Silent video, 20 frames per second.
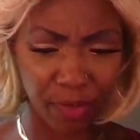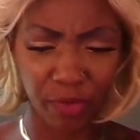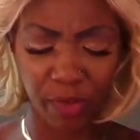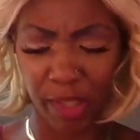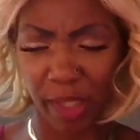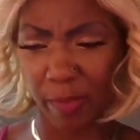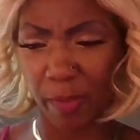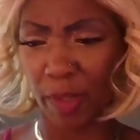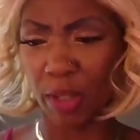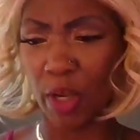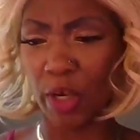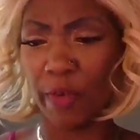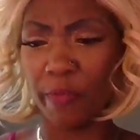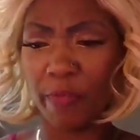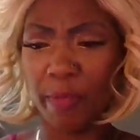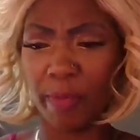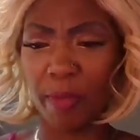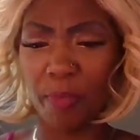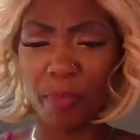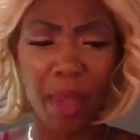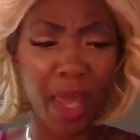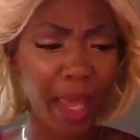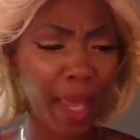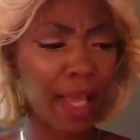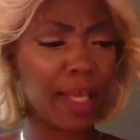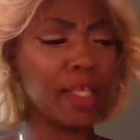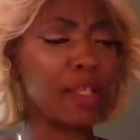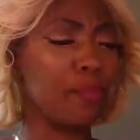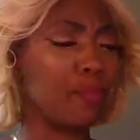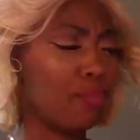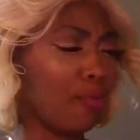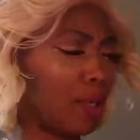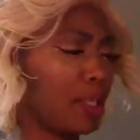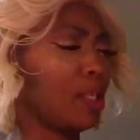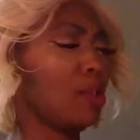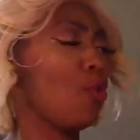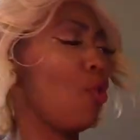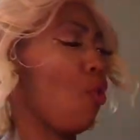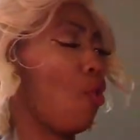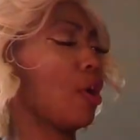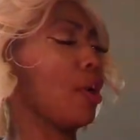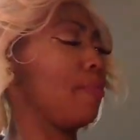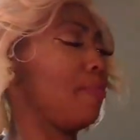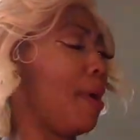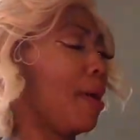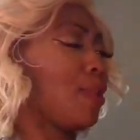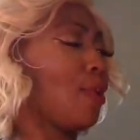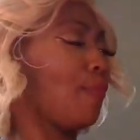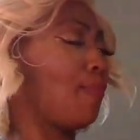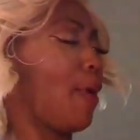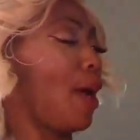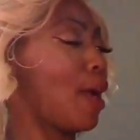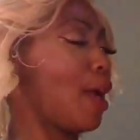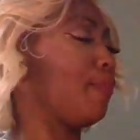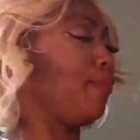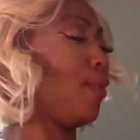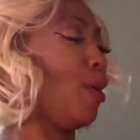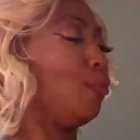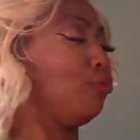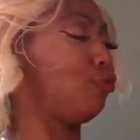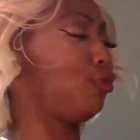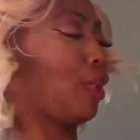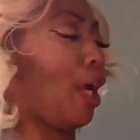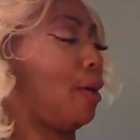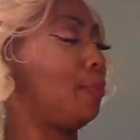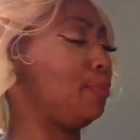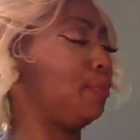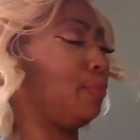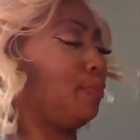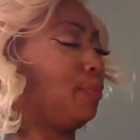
this be learning from the past, present, or the motherfucking future.